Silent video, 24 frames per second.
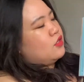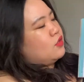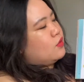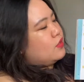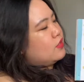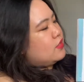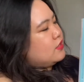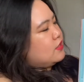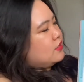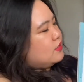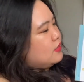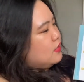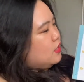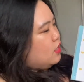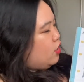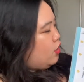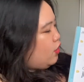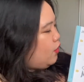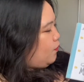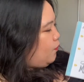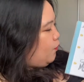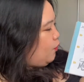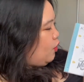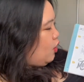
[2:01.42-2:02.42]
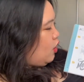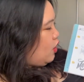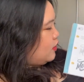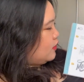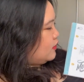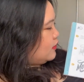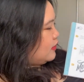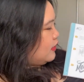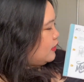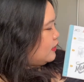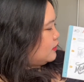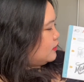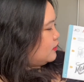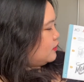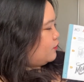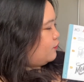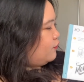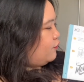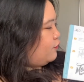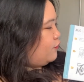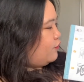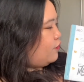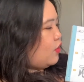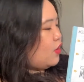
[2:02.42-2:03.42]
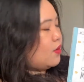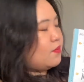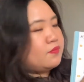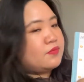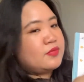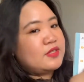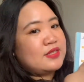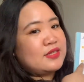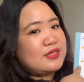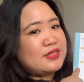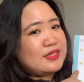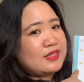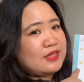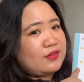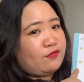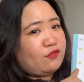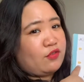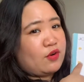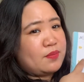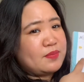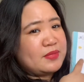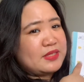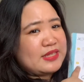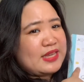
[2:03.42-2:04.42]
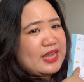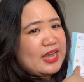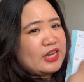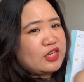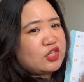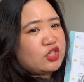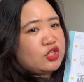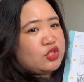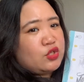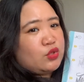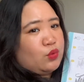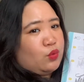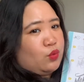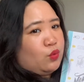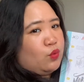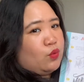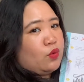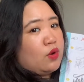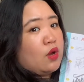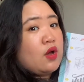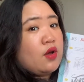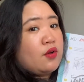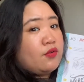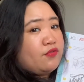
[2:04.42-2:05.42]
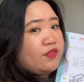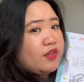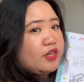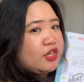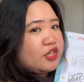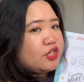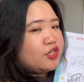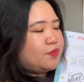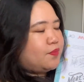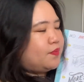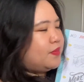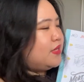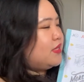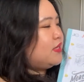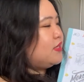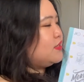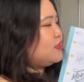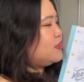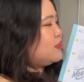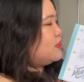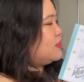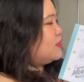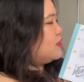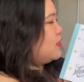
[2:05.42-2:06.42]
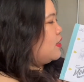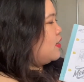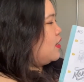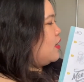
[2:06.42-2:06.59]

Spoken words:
can see her process from sketch to a finished piece.